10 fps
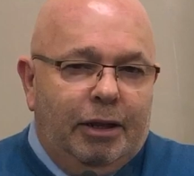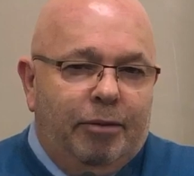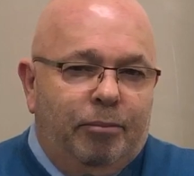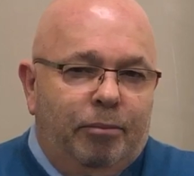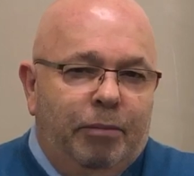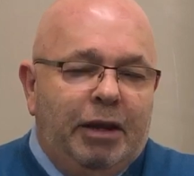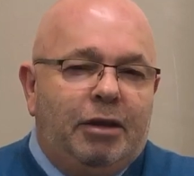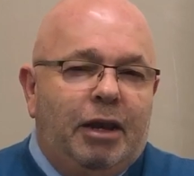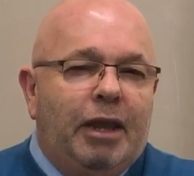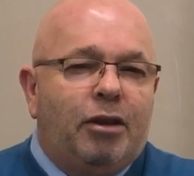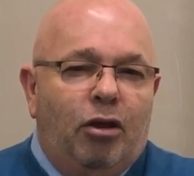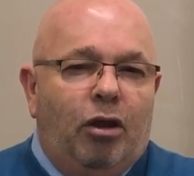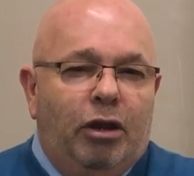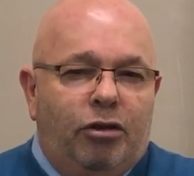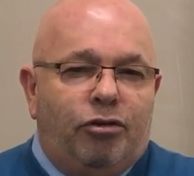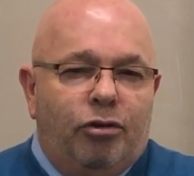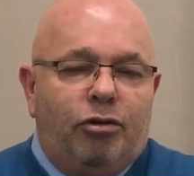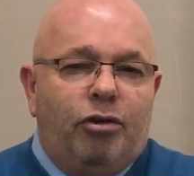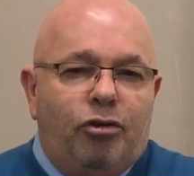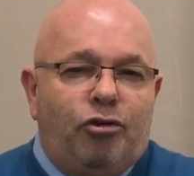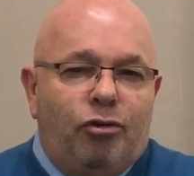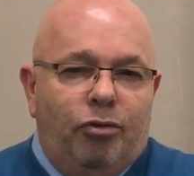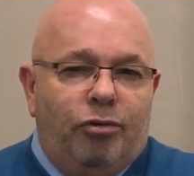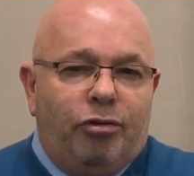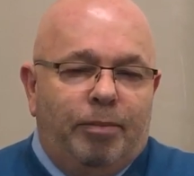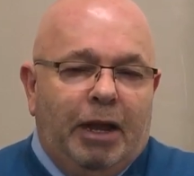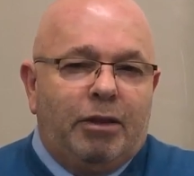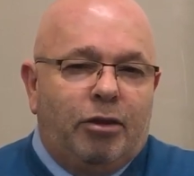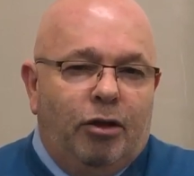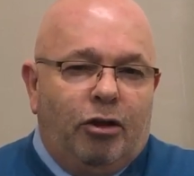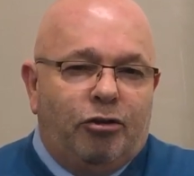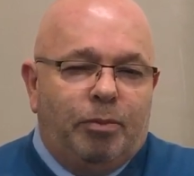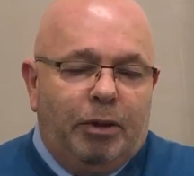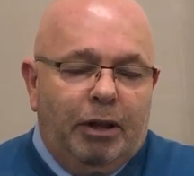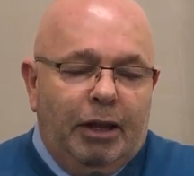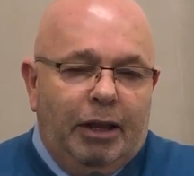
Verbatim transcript: mentally acknowledge certain truths about the gospel